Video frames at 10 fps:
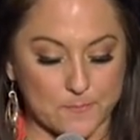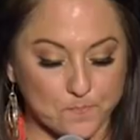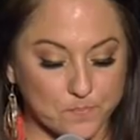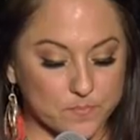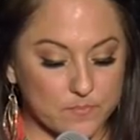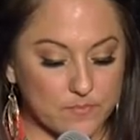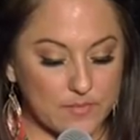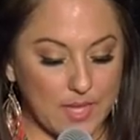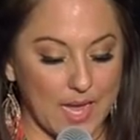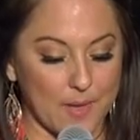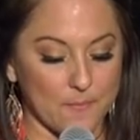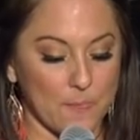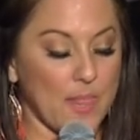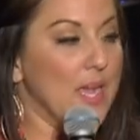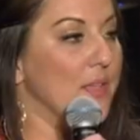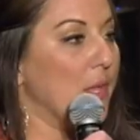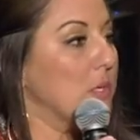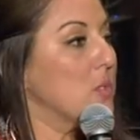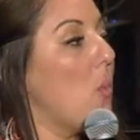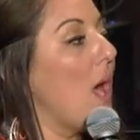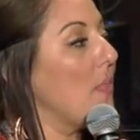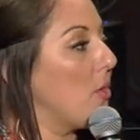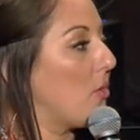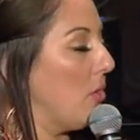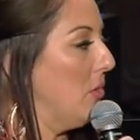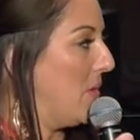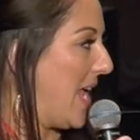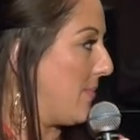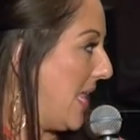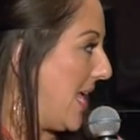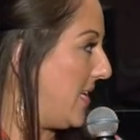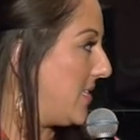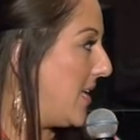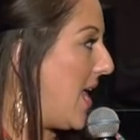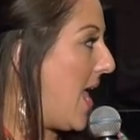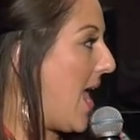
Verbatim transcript: And um, there was one little girl who came late,